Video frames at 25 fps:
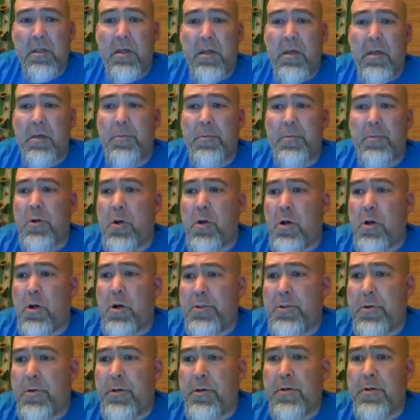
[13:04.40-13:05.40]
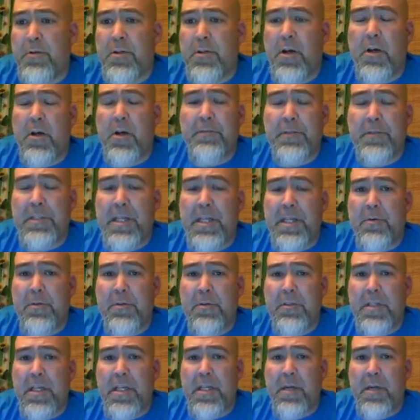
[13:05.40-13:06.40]
or call during those office
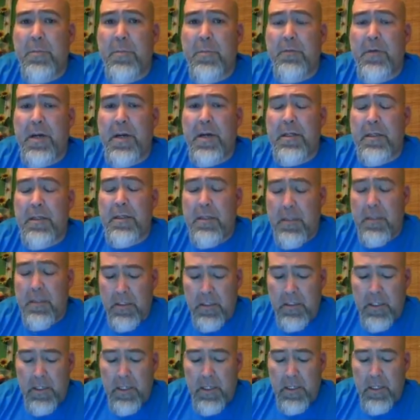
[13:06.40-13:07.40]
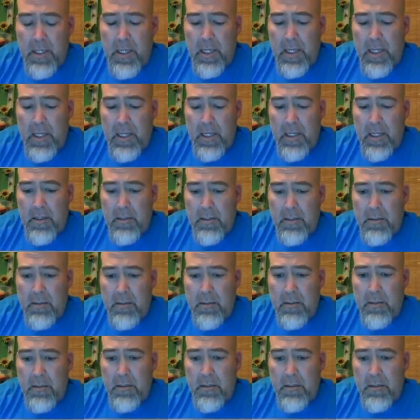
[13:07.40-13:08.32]
hours that I provided, and